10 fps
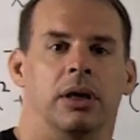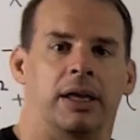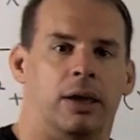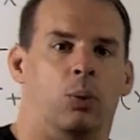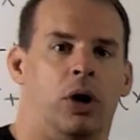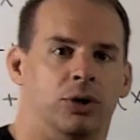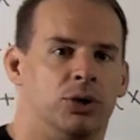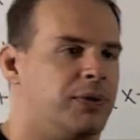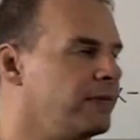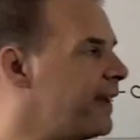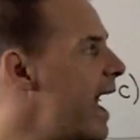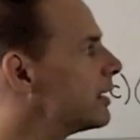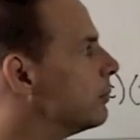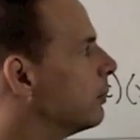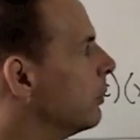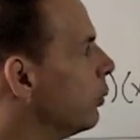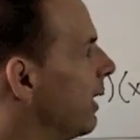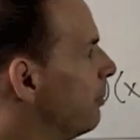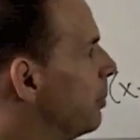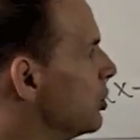Okay, one useful fact,
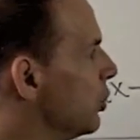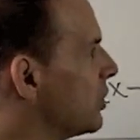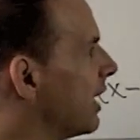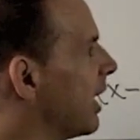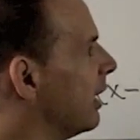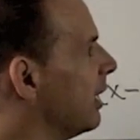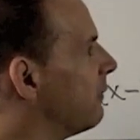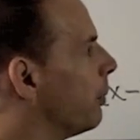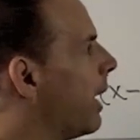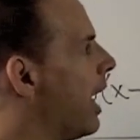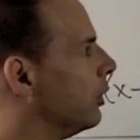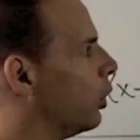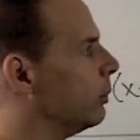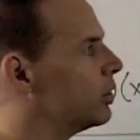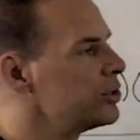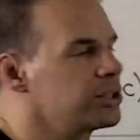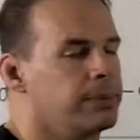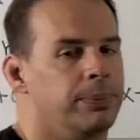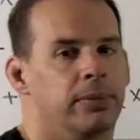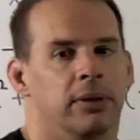we have Bezout's identity for polynomials.
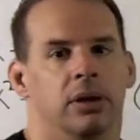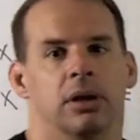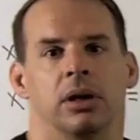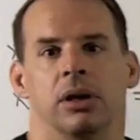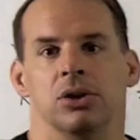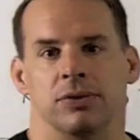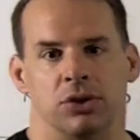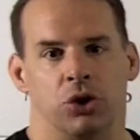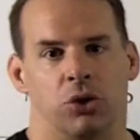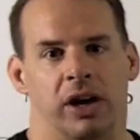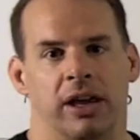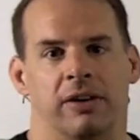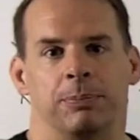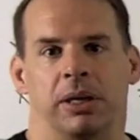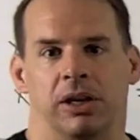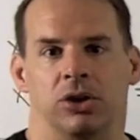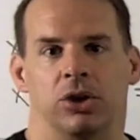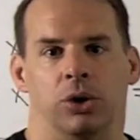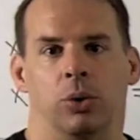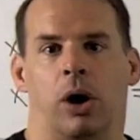So if the degree of P and
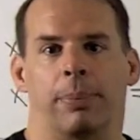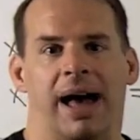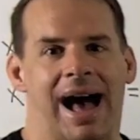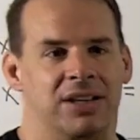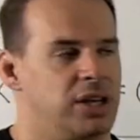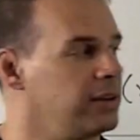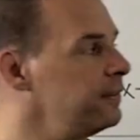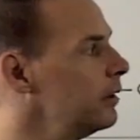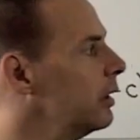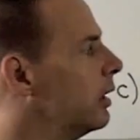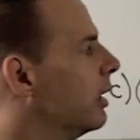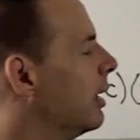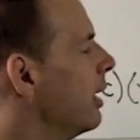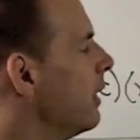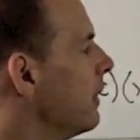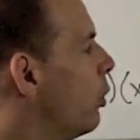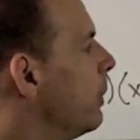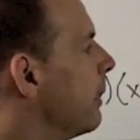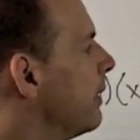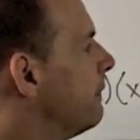Q are positive, then we'll
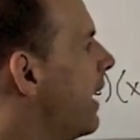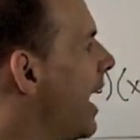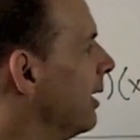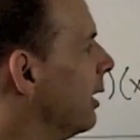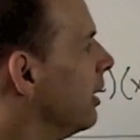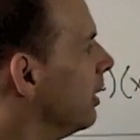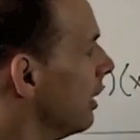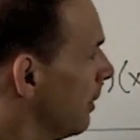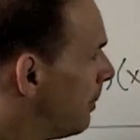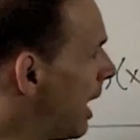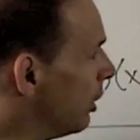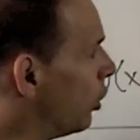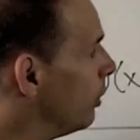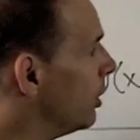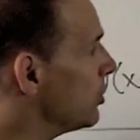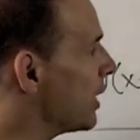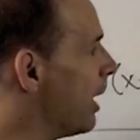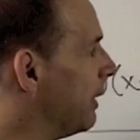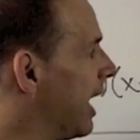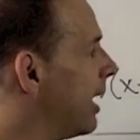be able to find polynomials
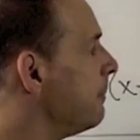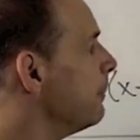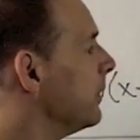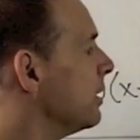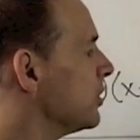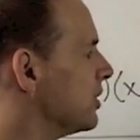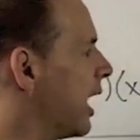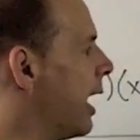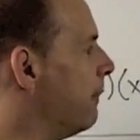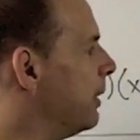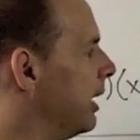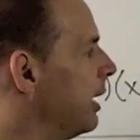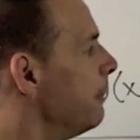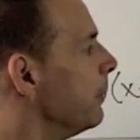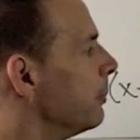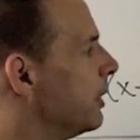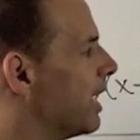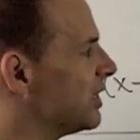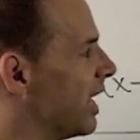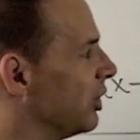m and n, such as mp
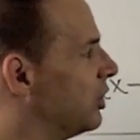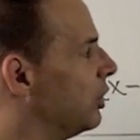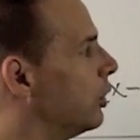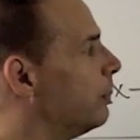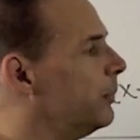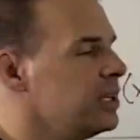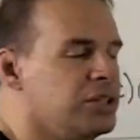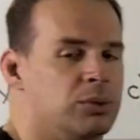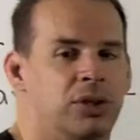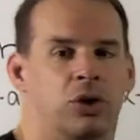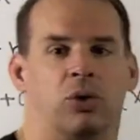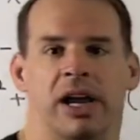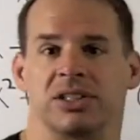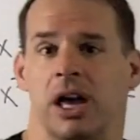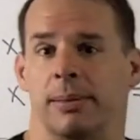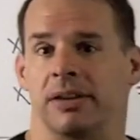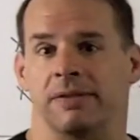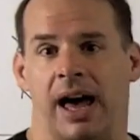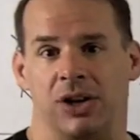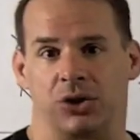plus nq is equal to the greatest common
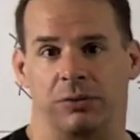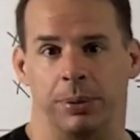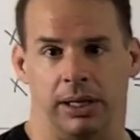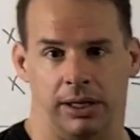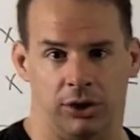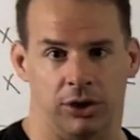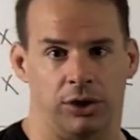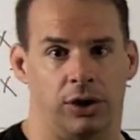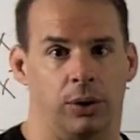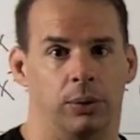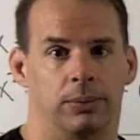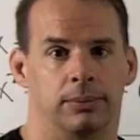divisor of p and q.